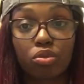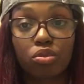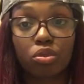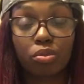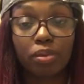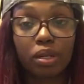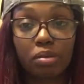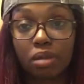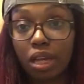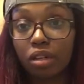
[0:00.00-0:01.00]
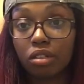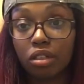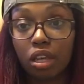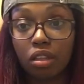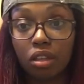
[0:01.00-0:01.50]
to put them down
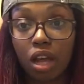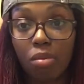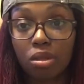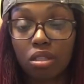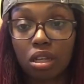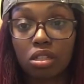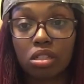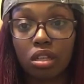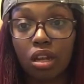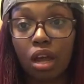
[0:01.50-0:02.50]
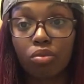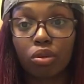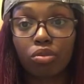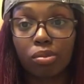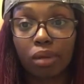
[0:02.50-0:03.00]
in the comment section, and I
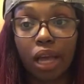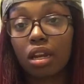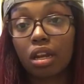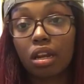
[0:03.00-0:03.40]
will reply.